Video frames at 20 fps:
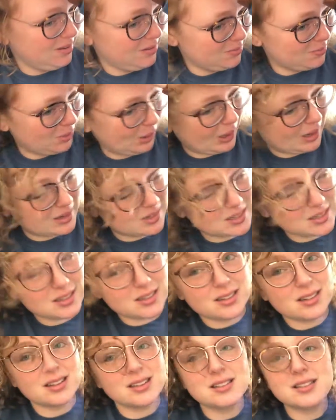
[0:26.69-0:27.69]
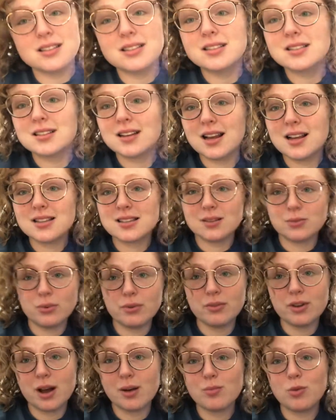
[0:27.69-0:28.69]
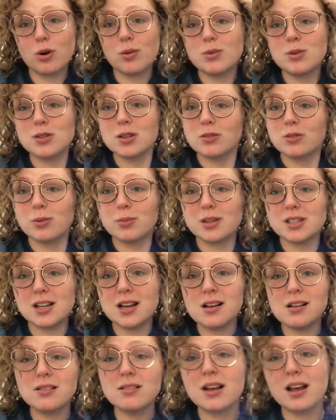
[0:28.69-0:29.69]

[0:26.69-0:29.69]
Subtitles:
but it's nice that we've got more music from Adele.